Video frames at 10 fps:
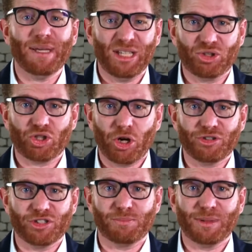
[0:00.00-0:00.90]
billed
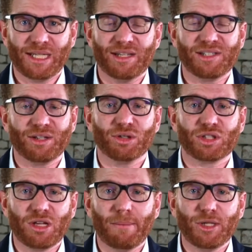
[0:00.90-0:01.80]
charges because there are
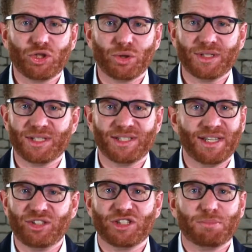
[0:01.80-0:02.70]
some insurances
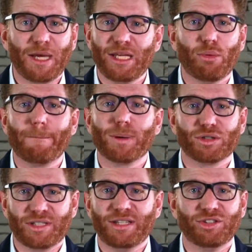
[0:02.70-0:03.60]
that just pay you a
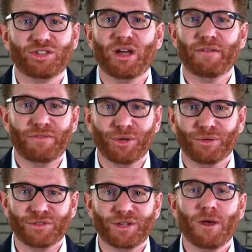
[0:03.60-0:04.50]
percentage of
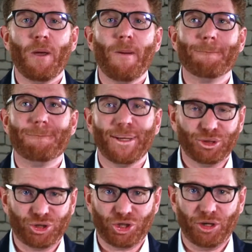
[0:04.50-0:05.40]
those
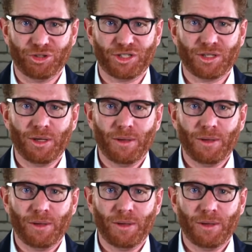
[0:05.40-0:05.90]
billed charges.